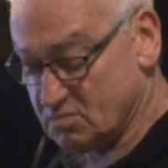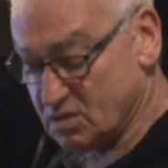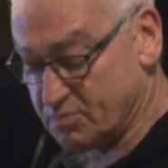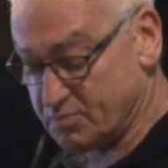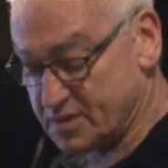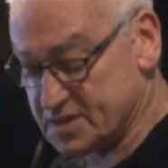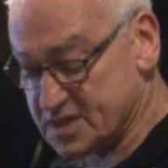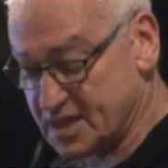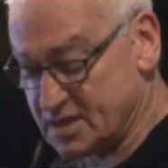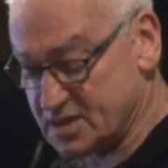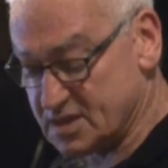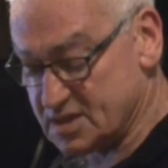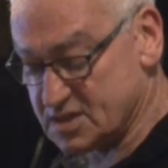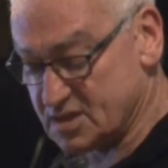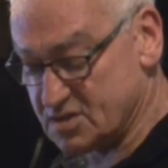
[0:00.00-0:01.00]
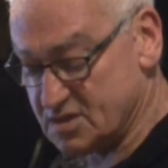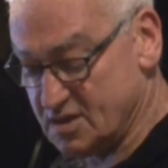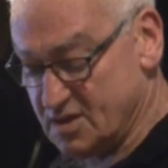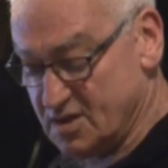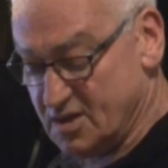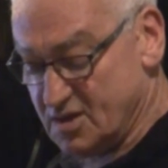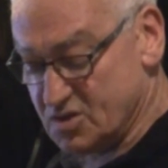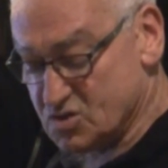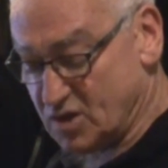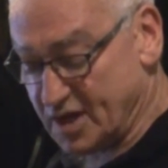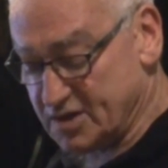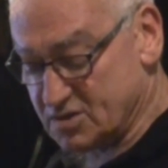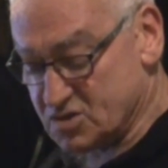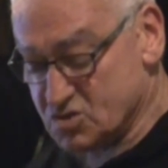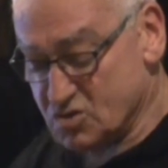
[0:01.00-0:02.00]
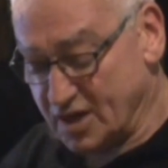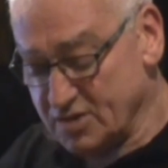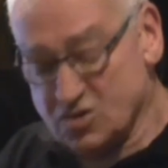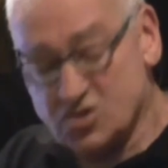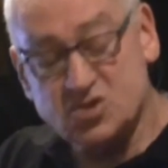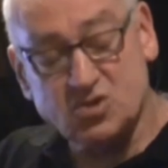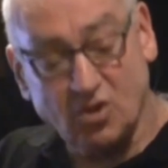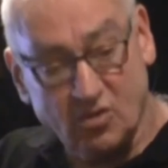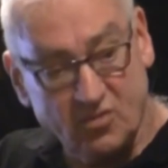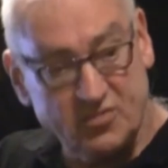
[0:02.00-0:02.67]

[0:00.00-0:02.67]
present is that trying to solve